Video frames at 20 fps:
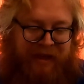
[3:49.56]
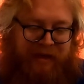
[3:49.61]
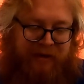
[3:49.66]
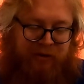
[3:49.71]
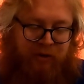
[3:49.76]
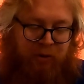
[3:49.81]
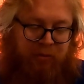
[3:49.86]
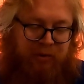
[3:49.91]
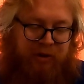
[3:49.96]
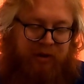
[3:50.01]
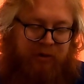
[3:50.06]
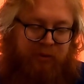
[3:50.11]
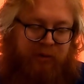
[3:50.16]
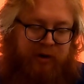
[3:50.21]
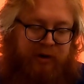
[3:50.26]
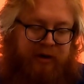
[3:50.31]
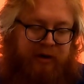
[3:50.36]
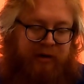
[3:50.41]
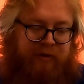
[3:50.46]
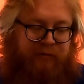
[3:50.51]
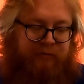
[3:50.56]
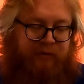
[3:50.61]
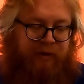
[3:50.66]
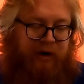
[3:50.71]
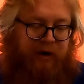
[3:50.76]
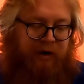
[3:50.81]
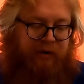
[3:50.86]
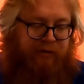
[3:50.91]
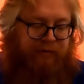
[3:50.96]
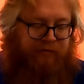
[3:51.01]
Normally, we're
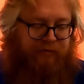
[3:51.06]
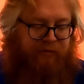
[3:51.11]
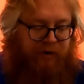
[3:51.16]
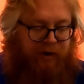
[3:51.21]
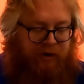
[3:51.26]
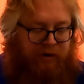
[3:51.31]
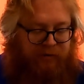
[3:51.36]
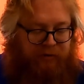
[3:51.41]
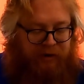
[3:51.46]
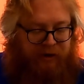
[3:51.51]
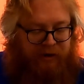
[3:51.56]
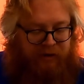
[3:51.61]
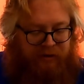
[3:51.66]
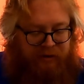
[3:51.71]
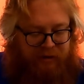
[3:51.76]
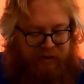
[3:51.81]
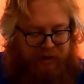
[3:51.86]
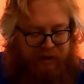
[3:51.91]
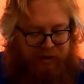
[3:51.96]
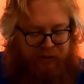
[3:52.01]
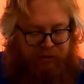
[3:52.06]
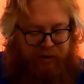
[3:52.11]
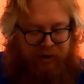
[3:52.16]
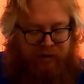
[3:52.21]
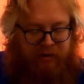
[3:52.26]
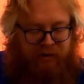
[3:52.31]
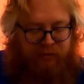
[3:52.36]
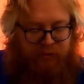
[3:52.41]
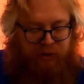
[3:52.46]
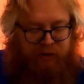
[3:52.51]
very far over here in the
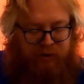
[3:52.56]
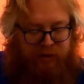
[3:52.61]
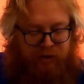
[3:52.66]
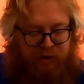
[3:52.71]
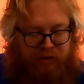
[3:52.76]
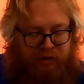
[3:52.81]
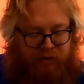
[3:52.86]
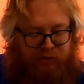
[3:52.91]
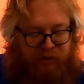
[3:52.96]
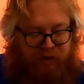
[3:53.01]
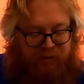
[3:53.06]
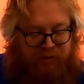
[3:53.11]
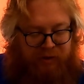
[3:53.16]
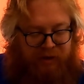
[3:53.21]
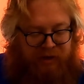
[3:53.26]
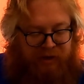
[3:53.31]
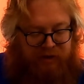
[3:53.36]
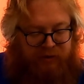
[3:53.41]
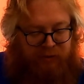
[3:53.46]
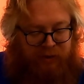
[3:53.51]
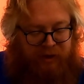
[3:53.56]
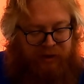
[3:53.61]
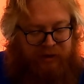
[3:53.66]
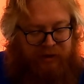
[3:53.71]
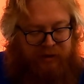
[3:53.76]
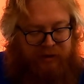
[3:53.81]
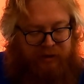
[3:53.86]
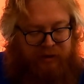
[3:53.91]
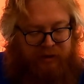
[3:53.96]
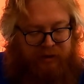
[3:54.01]
greater than 120 minutes
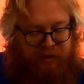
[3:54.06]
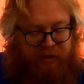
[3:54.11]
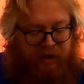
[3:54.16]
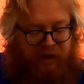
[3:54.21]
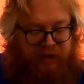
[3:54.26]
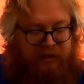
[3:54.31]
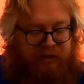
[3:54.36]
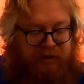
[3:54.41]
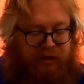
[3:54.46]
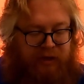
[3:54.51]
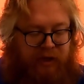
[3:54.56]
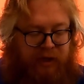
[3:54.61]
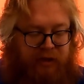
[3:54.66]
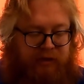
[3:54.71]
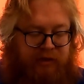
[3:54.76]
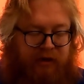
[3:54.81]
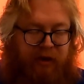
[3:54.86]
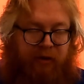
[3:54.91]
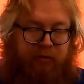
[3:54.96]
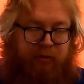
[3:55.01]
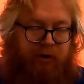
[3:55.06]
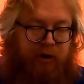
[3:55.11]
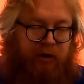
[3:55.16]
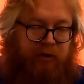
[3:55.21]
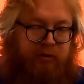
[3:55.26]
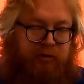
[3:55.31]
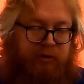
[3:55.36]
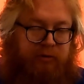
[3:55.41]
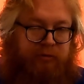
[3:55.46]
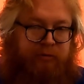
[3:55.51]
with lots and lots of help
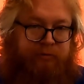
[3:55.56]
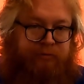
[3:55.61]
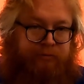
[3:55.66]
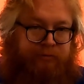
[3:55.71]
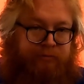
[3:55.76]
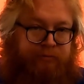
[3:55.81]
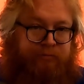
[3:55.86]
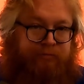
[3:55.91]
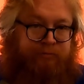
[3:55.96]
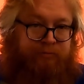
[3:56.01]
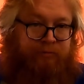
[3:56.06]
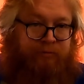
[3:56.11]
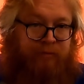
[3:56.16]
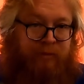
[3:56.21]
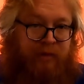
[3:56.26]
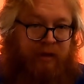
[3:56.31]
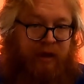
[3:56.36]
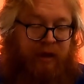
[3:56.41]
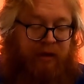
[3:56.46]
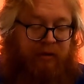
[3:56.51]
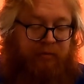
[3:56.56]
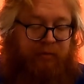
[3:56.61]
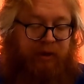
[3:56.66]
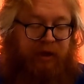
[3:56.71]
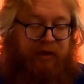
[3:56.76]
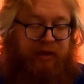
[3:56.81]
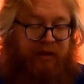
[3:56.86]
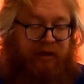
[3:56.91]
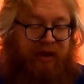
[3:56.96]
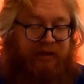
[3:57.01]
cards.
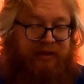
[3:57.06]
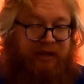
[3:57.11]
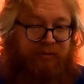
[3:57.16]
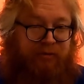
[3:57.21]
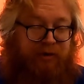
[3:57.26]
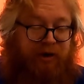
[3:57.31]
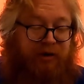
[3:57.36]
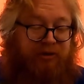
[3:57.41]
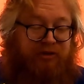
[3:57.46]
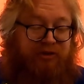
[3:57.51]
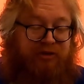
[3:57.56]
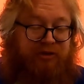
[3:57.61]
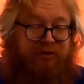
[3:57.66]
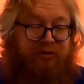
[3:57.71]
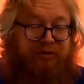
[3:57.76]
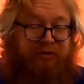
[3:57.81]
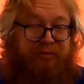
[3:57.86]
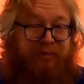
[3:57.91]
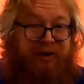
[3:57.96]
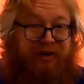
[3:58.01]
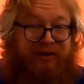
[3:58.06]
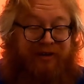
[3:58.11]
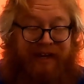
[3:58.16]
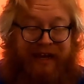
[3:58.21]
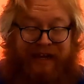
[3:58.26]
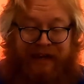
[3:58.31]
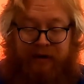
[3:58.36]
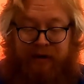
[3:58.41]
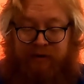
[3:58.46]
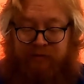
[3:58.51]
But the less help cards you do, the better you
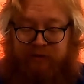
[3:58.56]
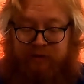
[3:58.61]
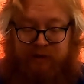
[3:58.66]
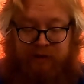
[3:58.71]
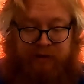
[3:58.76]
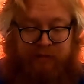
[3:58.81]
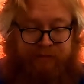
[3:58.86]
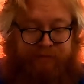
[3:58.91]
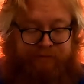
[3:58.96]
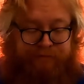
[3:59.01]
get, obviously.